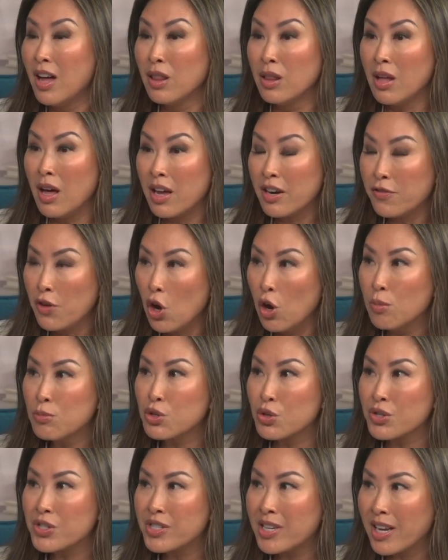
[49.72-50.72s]
lot of
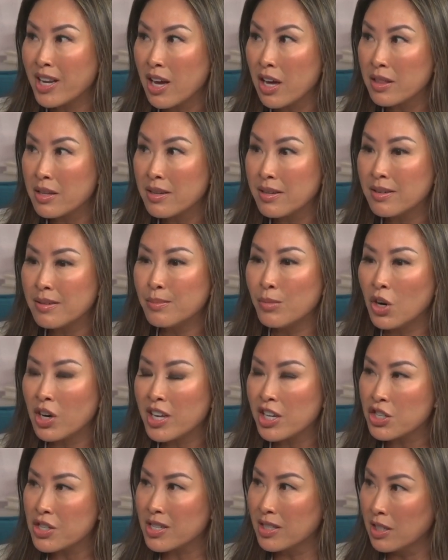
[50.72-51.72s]
homes are sitting on the
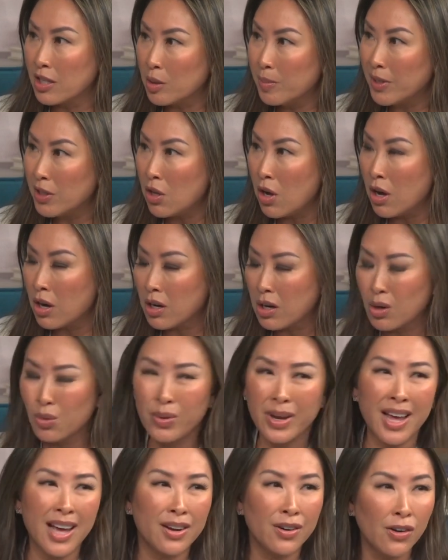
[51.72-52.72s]
market just a little bit longer.
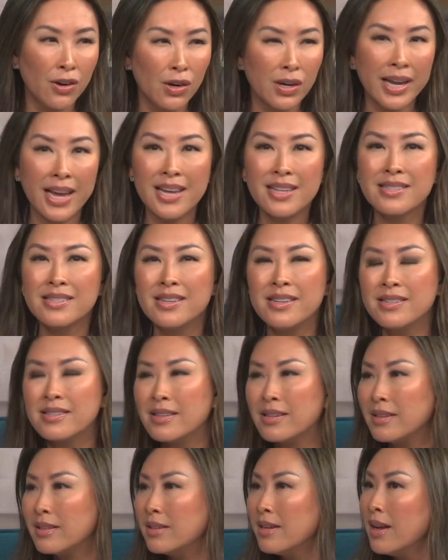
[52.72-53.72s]
We had hurricane
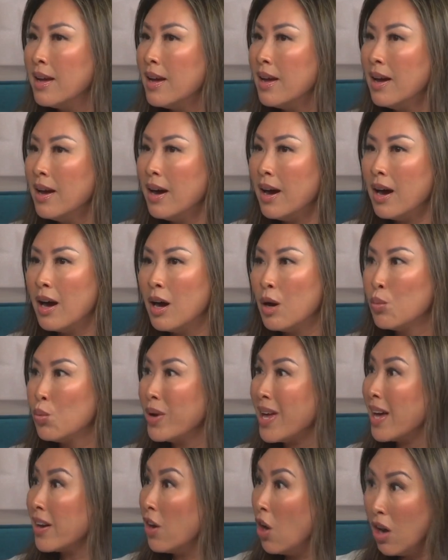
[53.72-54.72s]
season, uh,
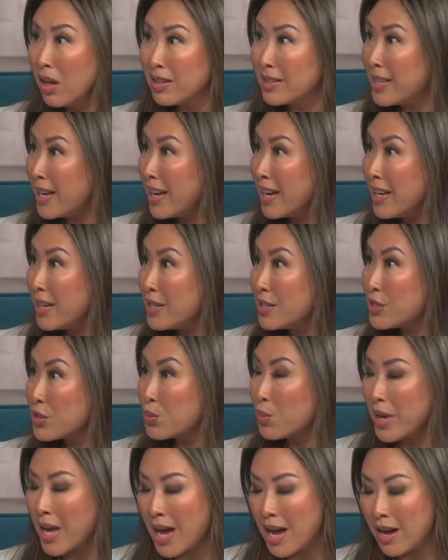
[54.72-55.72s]
we had
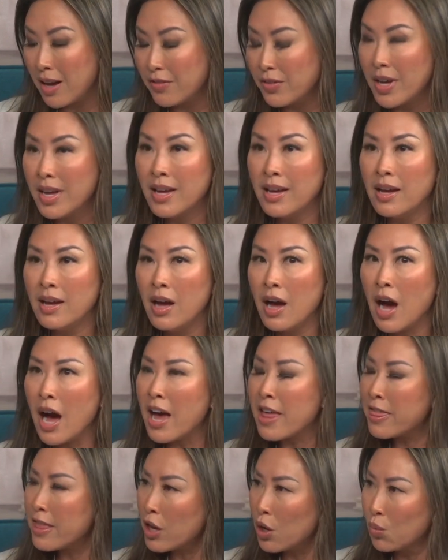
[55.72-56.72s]
holidays, we have
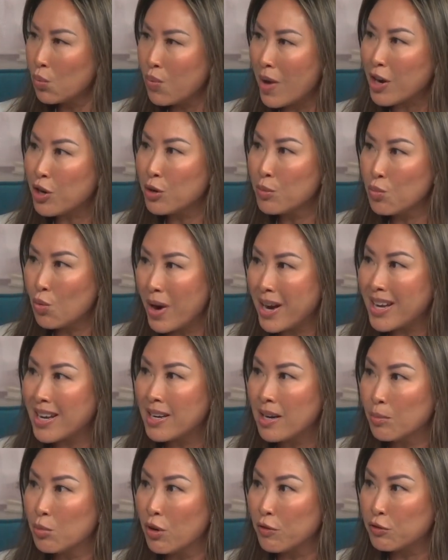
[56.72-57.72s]
I think a
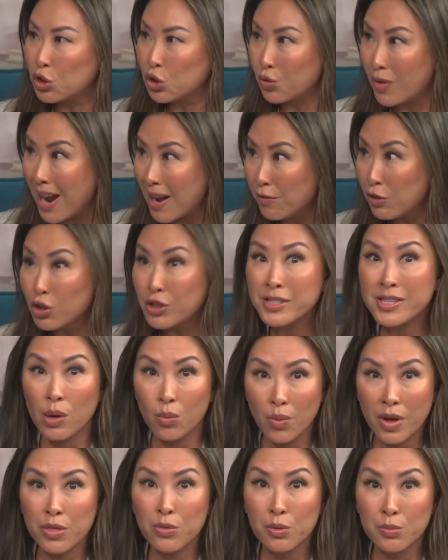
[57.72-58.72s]
record-breaking number of travelers that
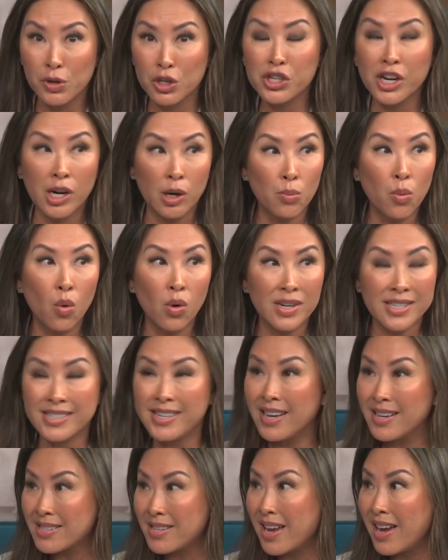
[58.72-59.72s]
went through Bush Airport,
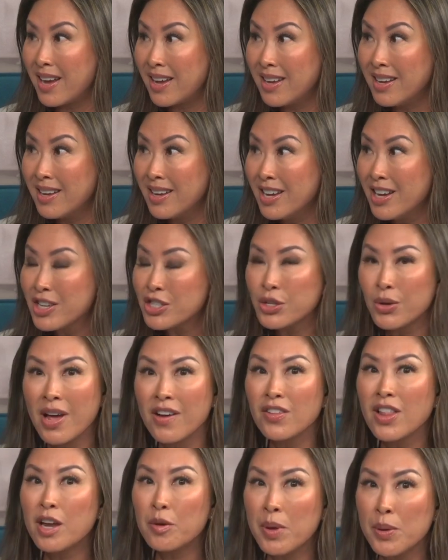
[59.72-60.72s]
TSA. So you
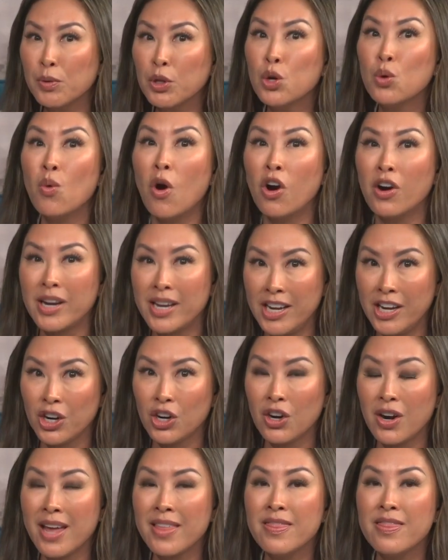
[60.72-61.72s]
have a lot of people who aren't
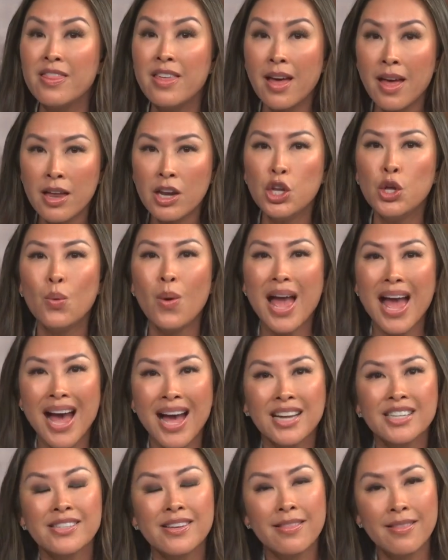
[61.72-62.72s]
here. And then you
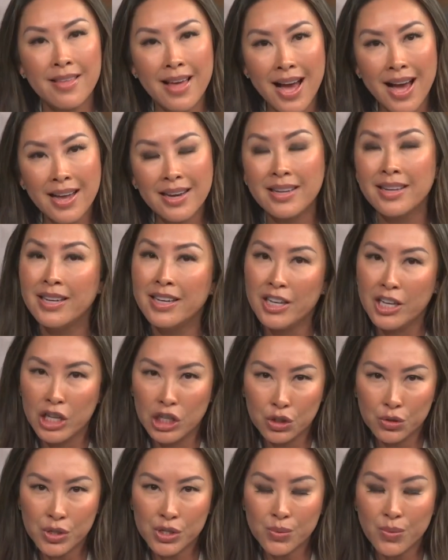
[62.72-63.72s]
add to that
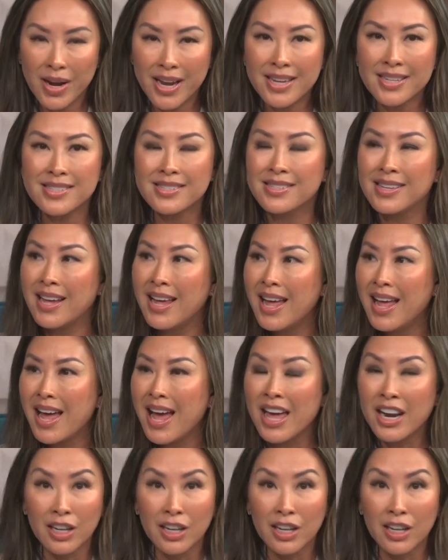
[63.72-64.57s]
interest rates and